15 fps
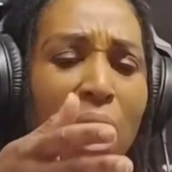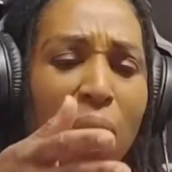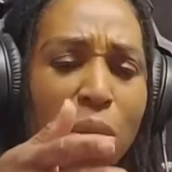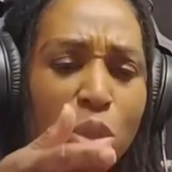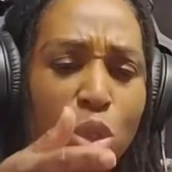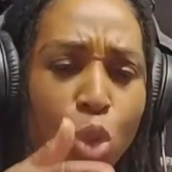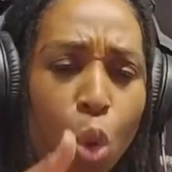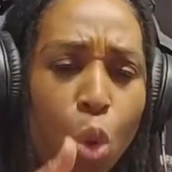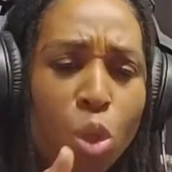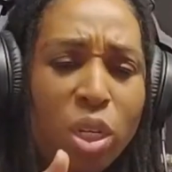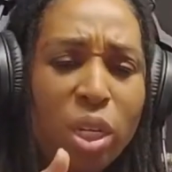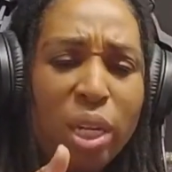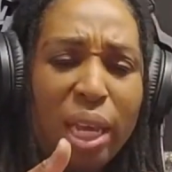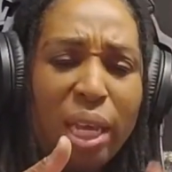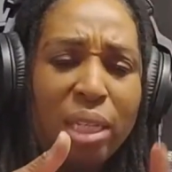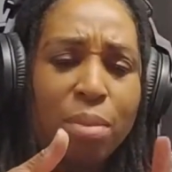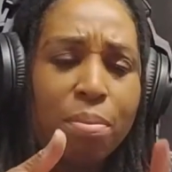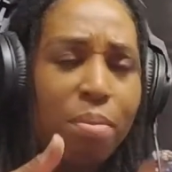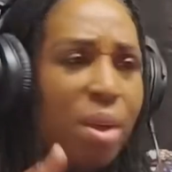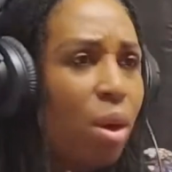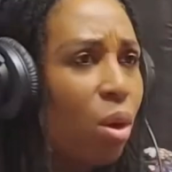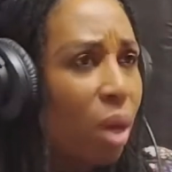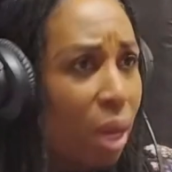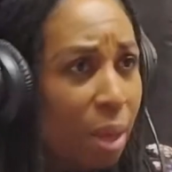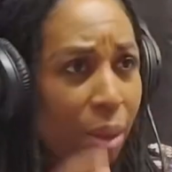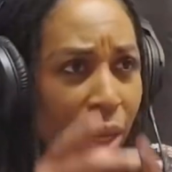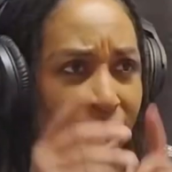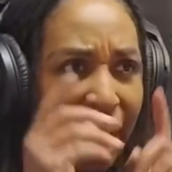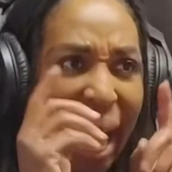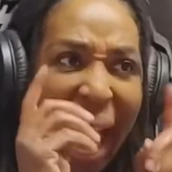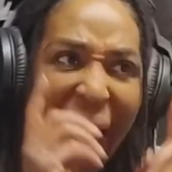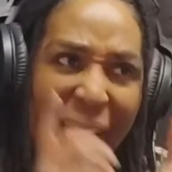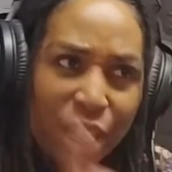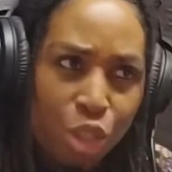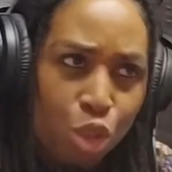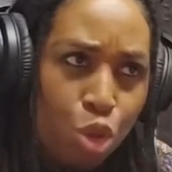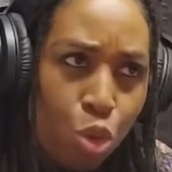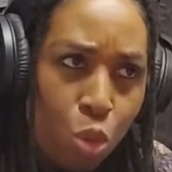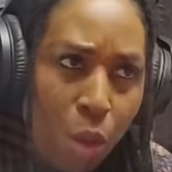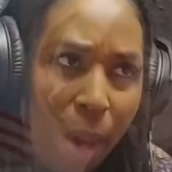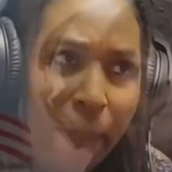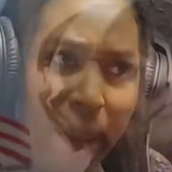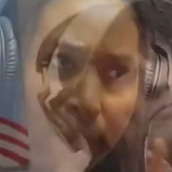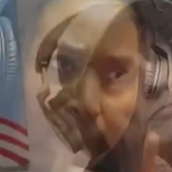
soda and milk because I asked you about